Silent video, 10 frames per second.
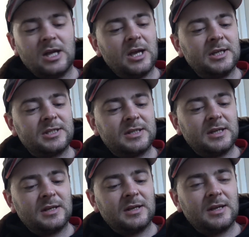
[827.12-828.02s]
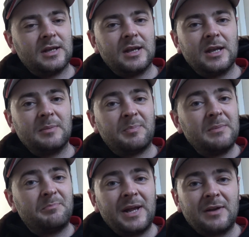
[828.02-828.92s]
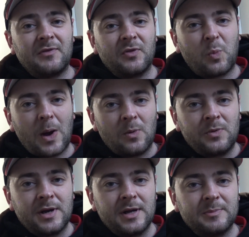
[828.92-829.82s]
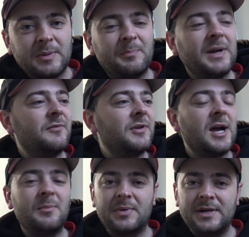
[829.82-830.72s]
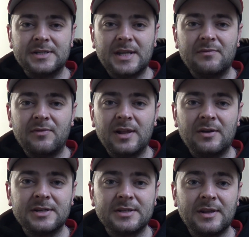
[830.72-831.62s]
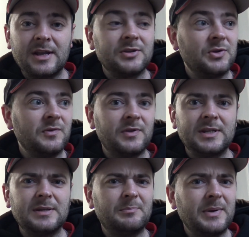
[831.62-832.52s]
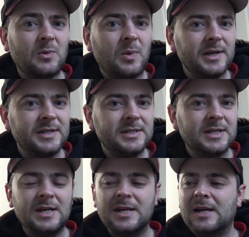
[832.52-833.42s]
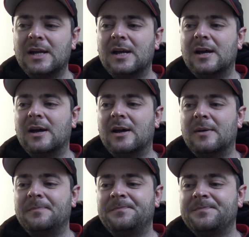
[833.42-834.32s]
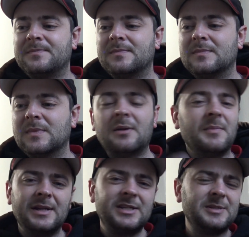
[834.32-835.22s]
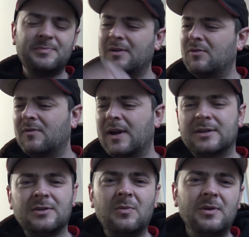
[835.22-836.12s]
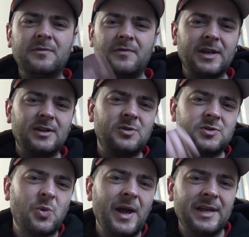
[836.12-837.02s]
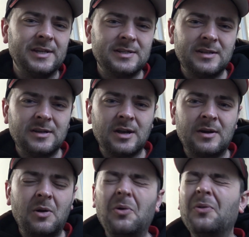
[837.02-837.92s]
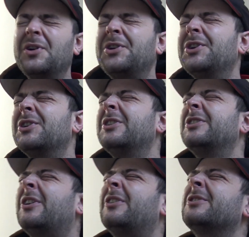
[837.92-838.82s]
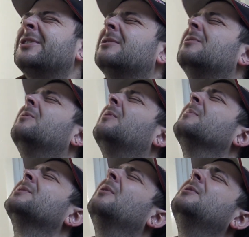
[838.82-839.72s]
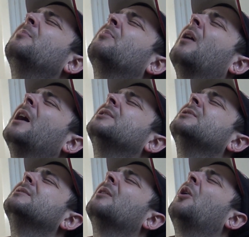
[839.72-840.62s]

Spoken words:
It's been better for the world. It's been better for companies. They've realised that they can do things in better ways. Man, it's just better all around. So all these fucking twads that are going, oh, this is a disaster, oh, I'm so depressed,